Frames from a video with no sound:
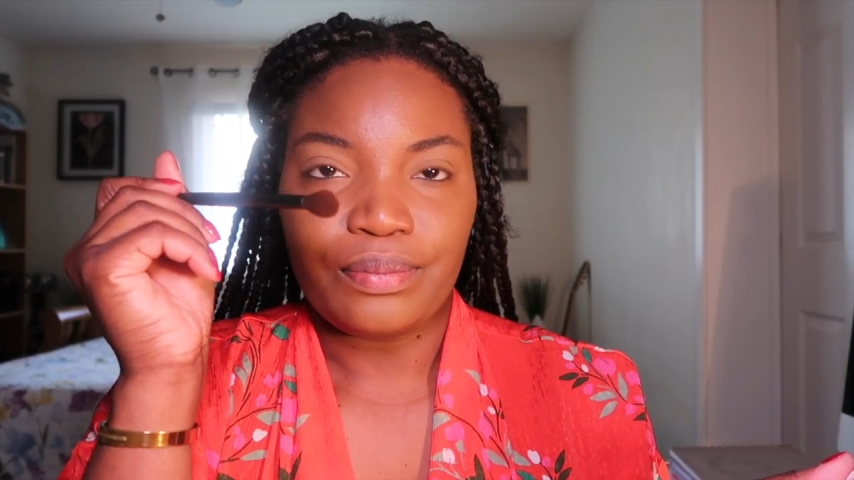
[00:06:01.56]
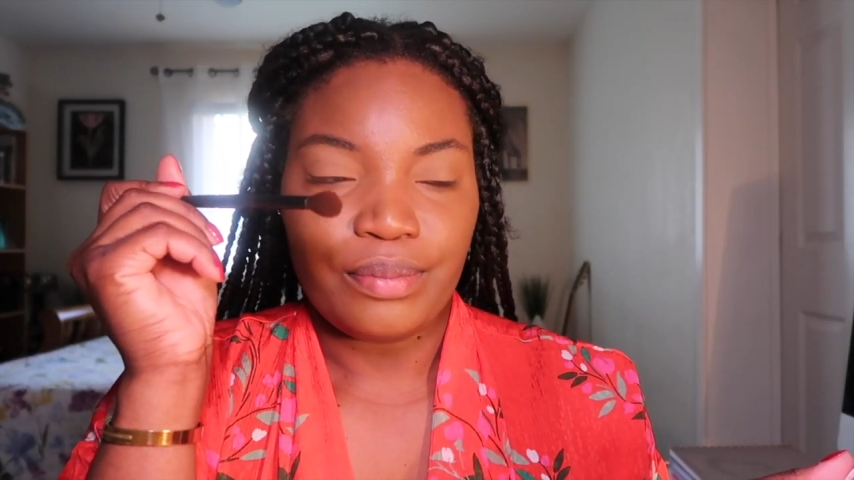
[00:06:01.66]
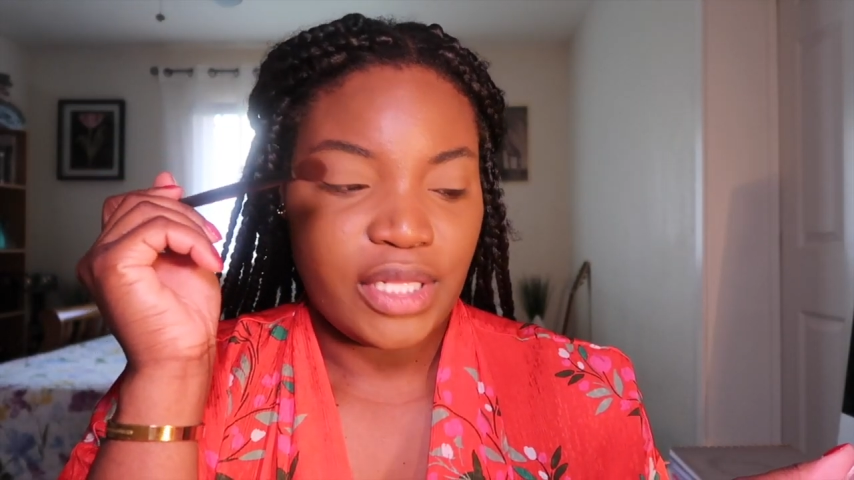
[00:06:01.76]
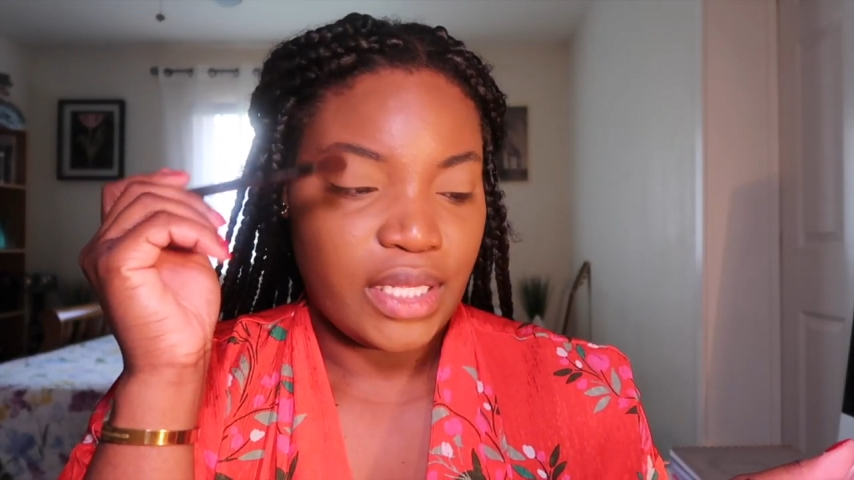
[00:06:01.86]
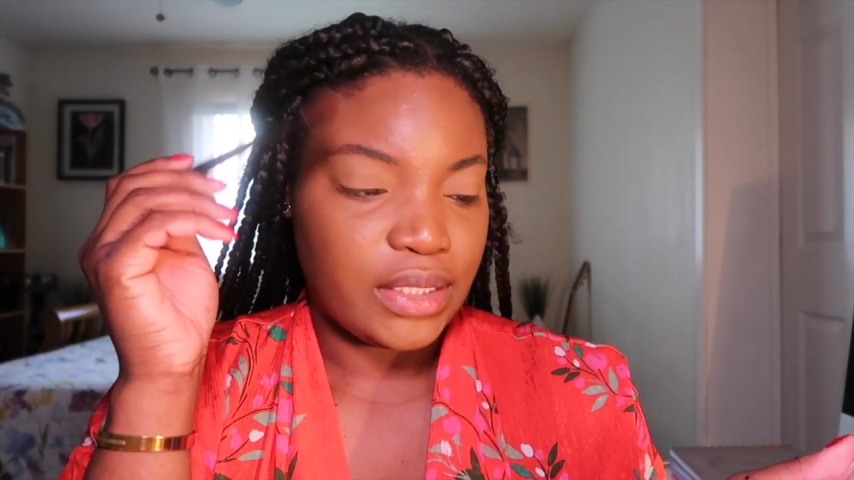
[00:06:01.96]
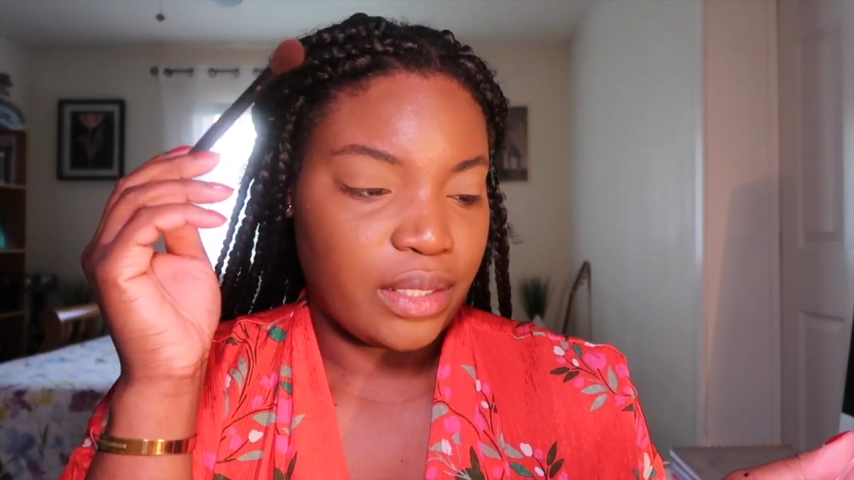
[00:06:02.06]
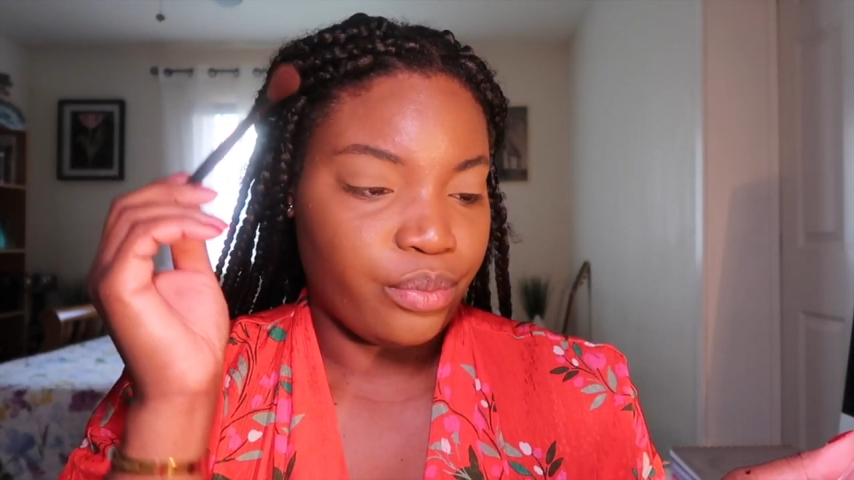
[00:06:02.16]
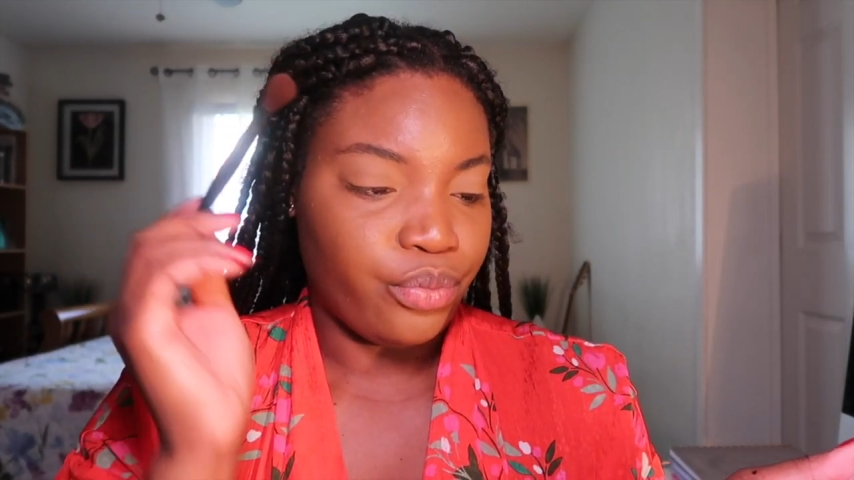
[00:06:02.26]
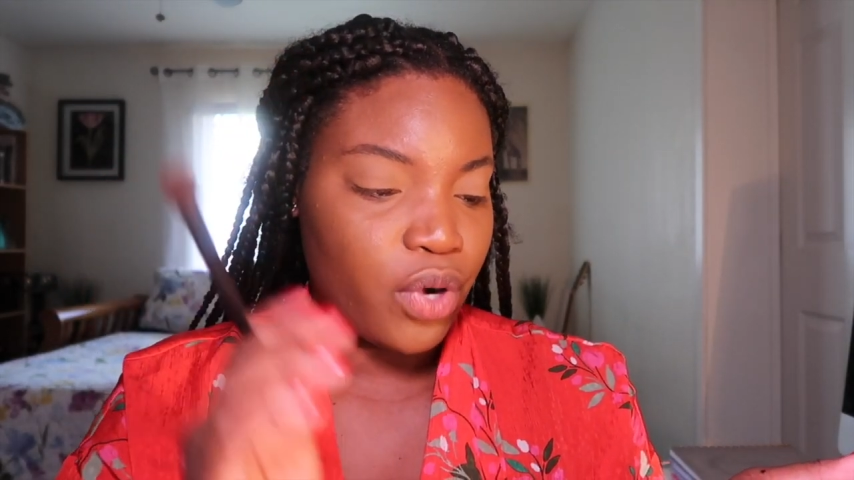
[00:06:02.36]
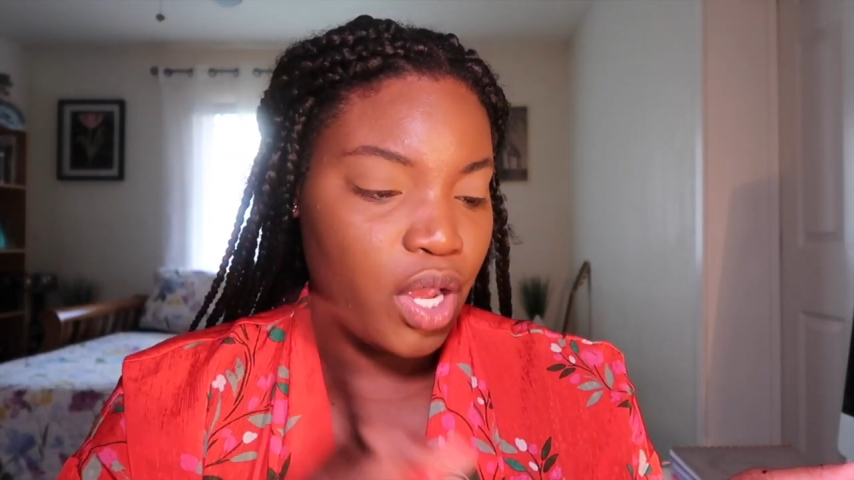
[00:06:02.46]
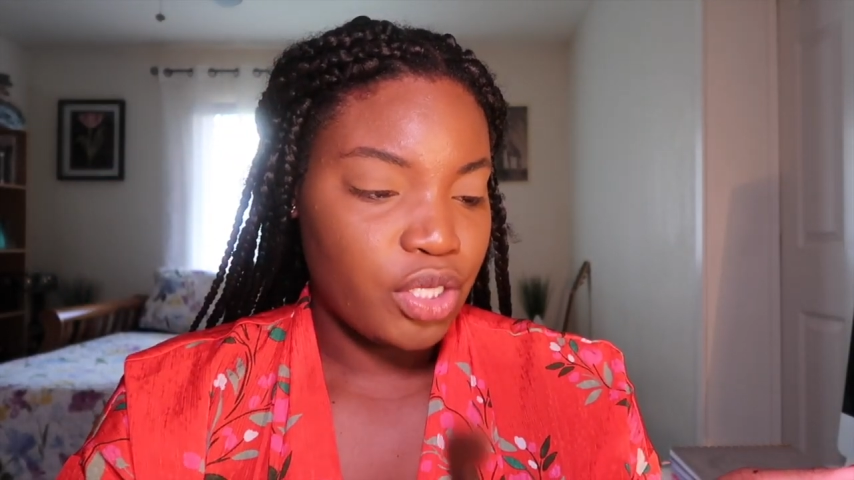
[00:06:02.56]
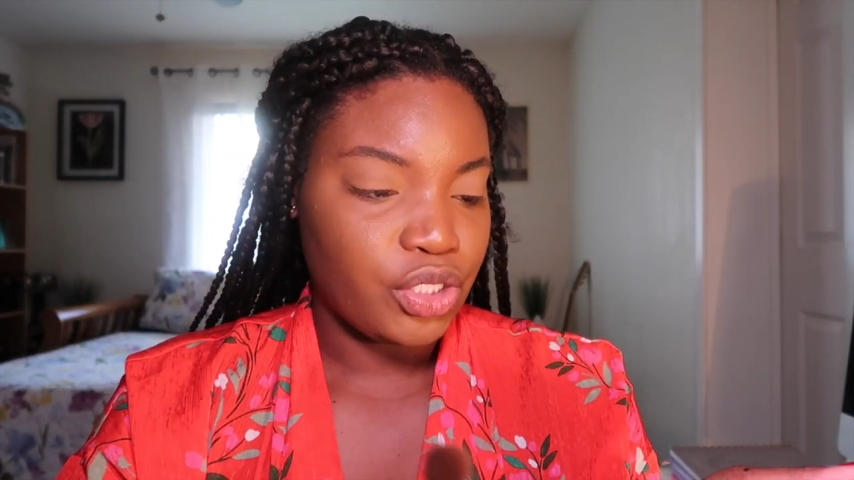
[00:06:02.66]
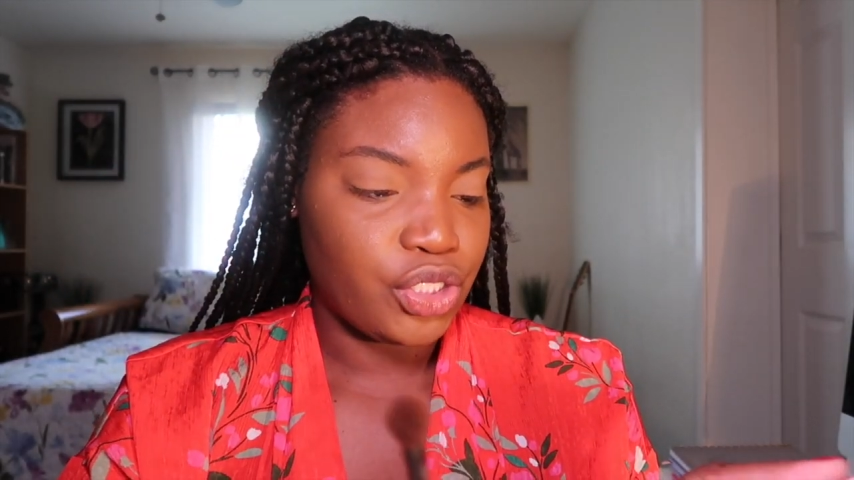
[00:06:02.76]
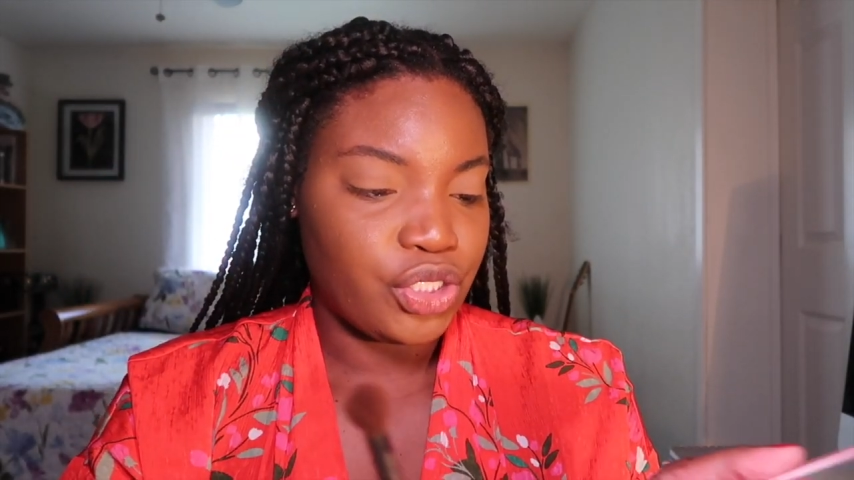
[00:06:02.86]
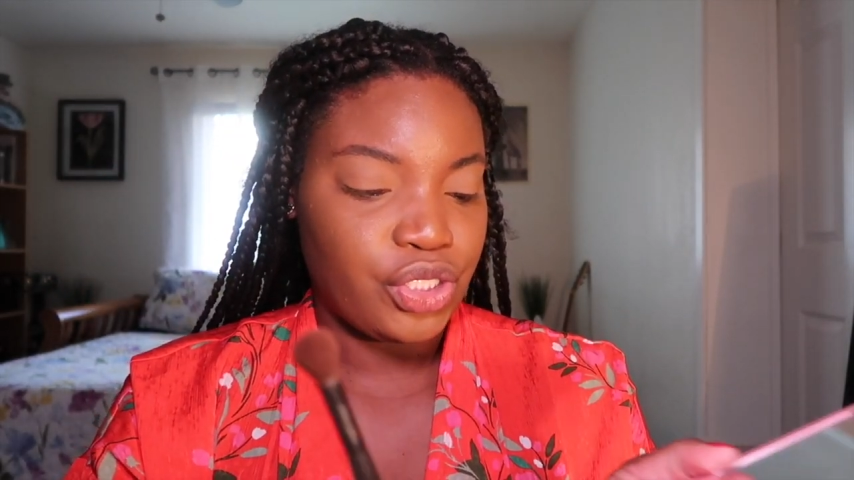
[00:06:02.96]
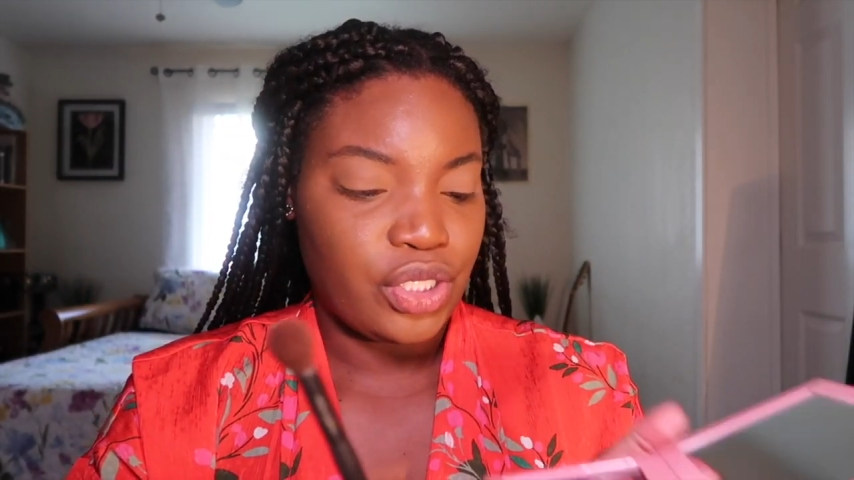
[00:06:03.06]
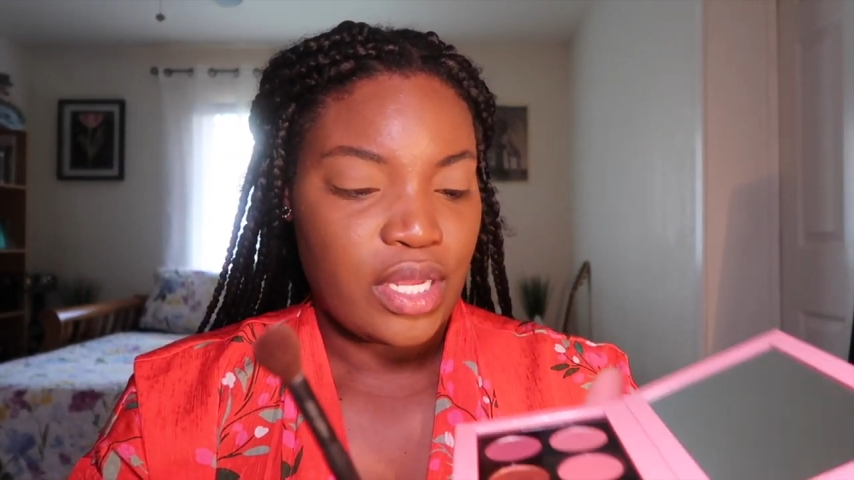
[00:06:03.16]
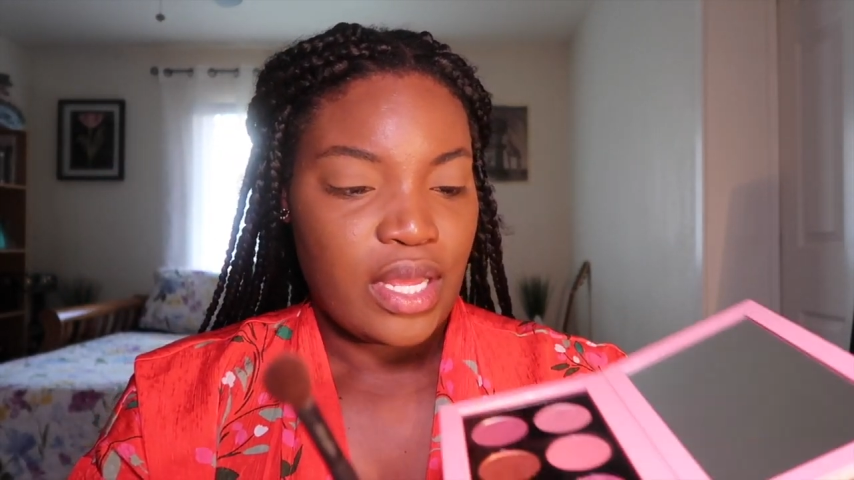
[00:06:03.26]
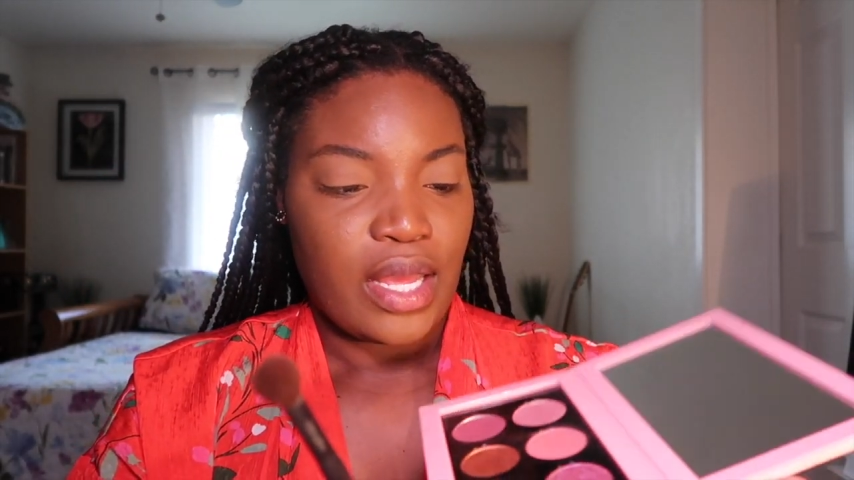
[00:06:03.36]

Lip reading: blending brush,